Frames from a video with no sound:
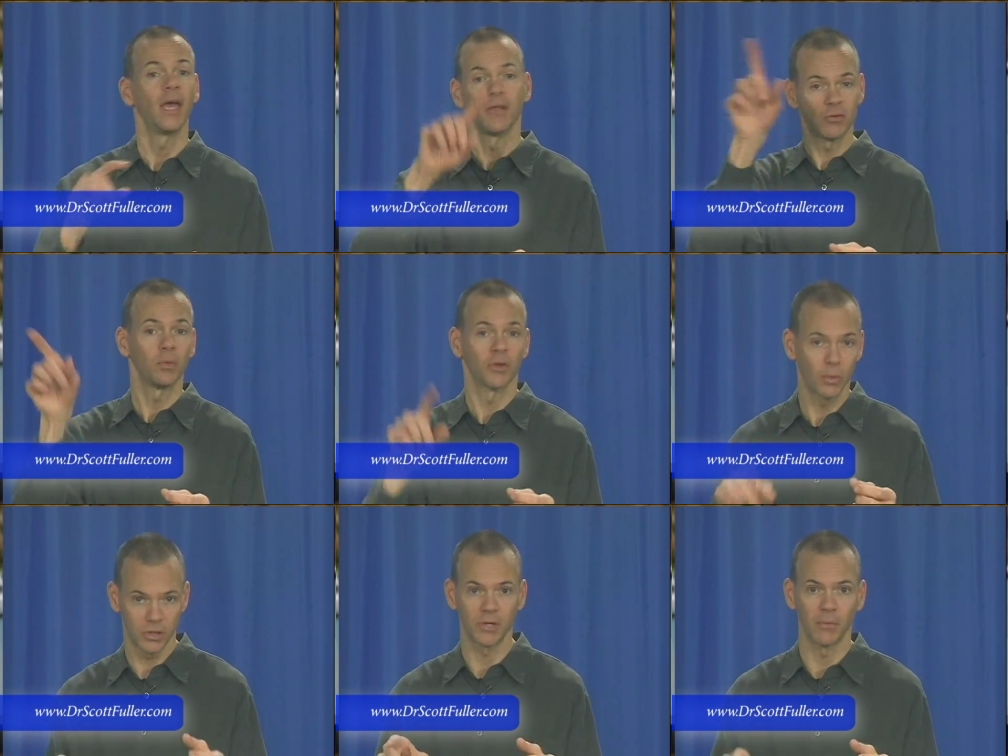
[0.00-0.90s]
And that's with a
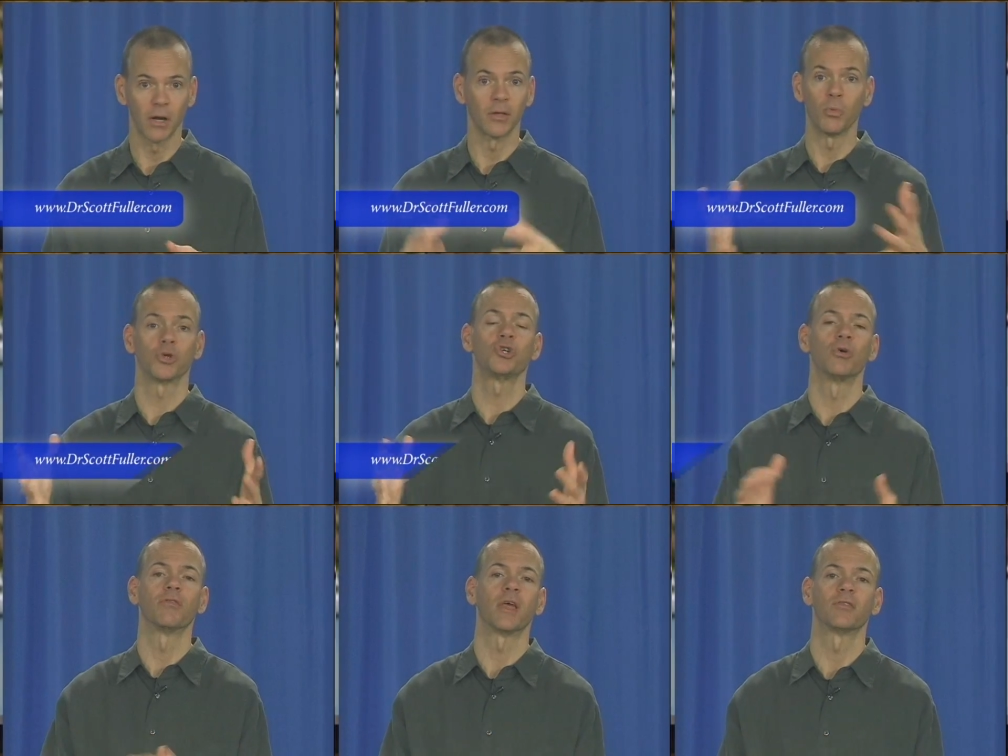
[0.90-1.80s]
question mark. They weren't
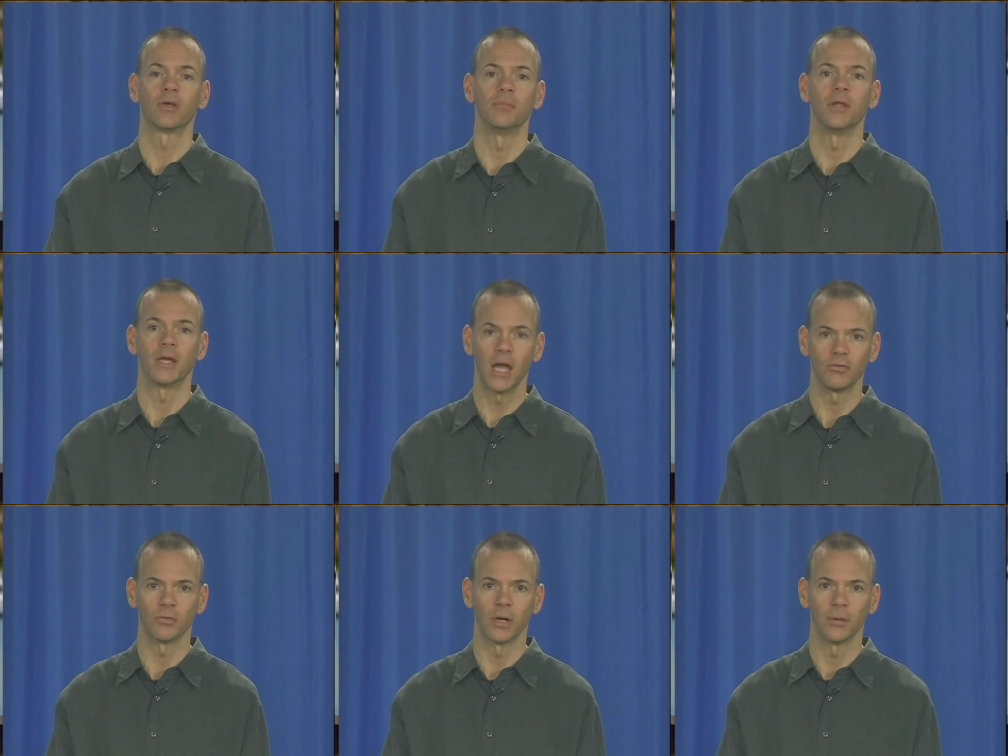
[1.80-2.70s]
sure if that's going to be the
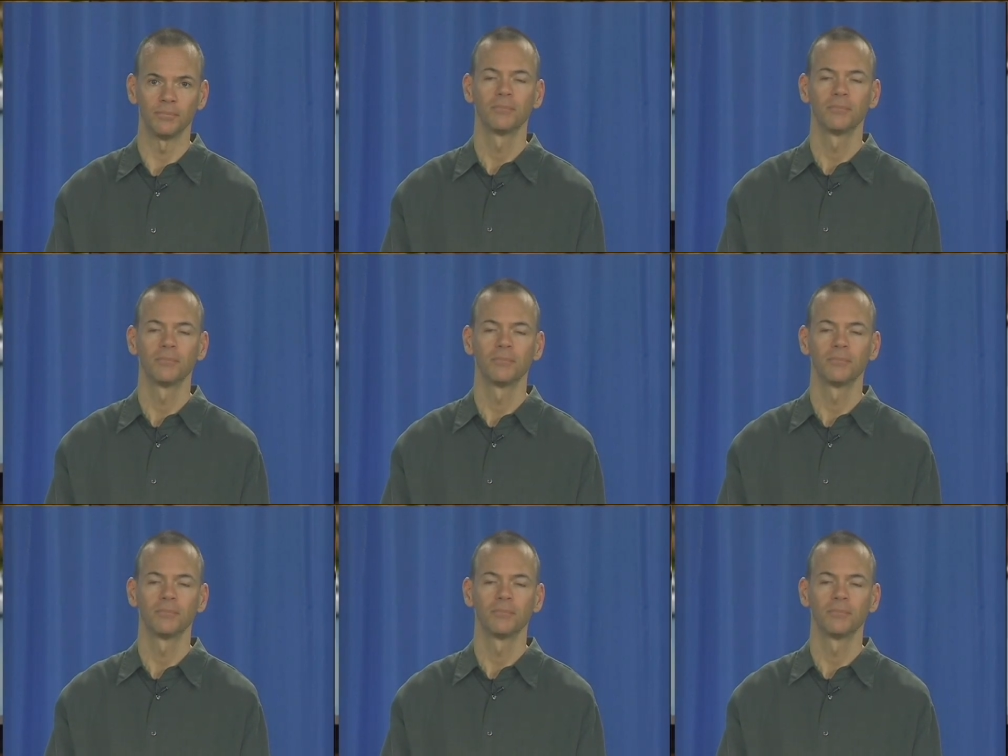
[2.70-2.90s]
case or not.